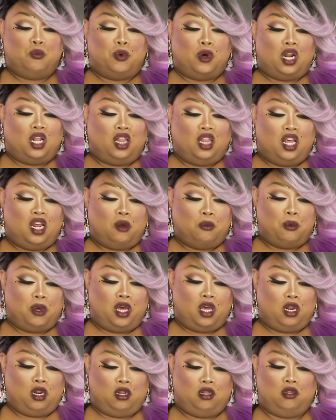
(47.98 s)
You put a little
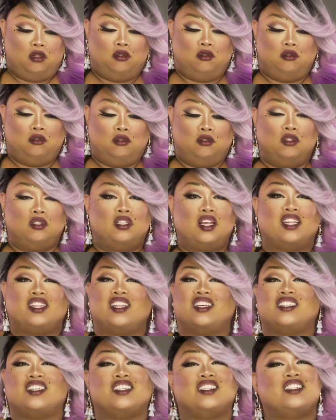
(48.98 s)
bit. That
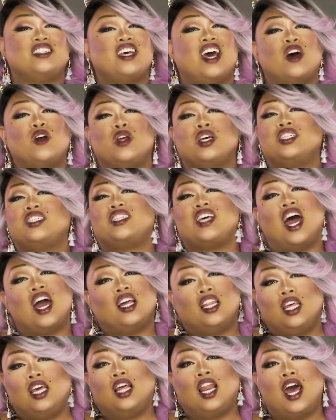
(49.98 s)
doesn't sound
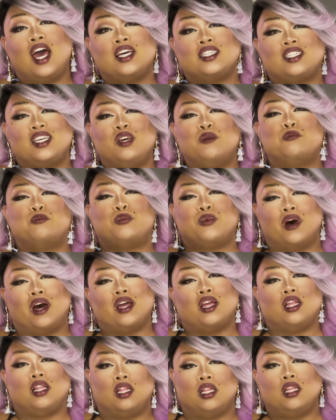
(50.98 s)
exactly classy,
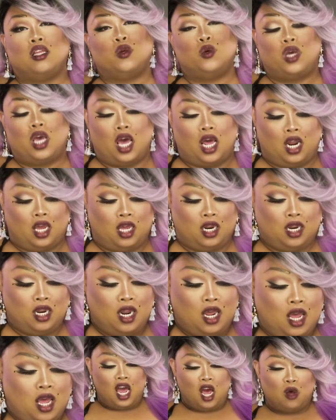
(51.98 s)
but you get
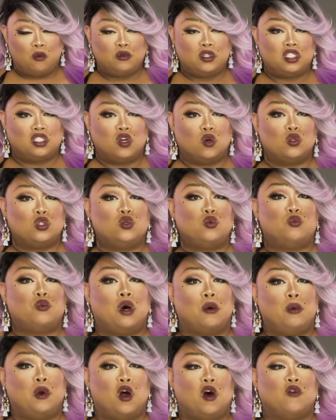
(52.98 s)
it. Now I'm just going to
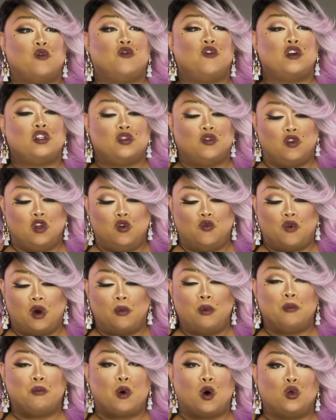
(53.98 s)
rub it off. First of all, you
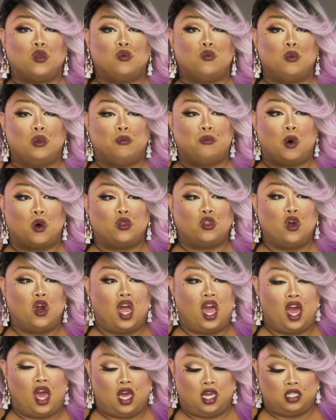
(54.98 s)
rub it both with both your
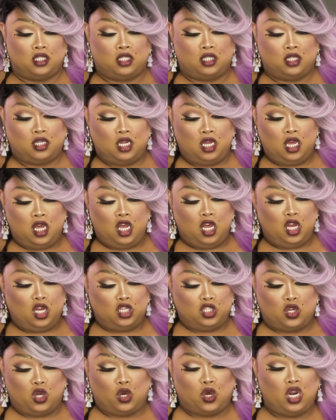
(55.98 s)
hands
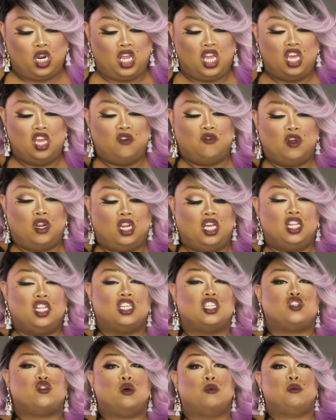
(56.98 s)
so you can evenly
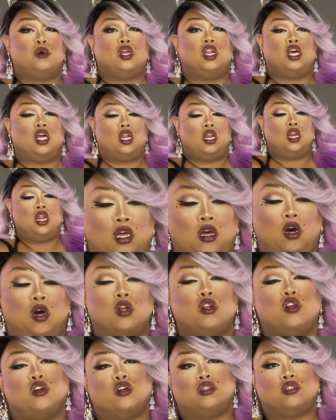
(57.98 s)
distribute it
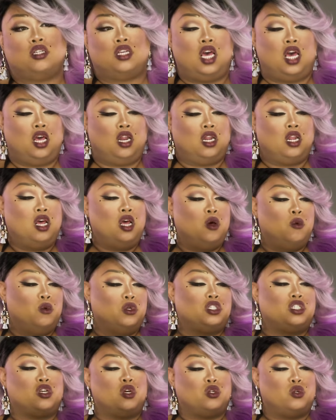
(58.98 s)
on your skin.
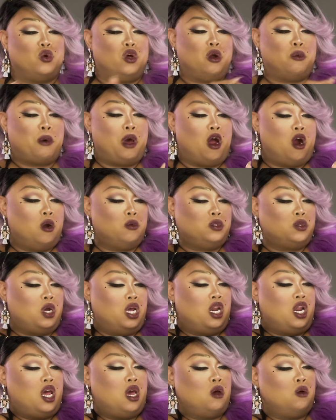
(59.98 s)
I'm just gonna do it on my arms
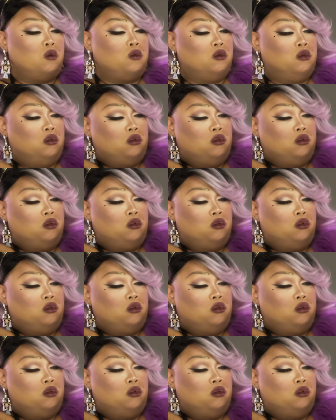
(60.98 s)
right now.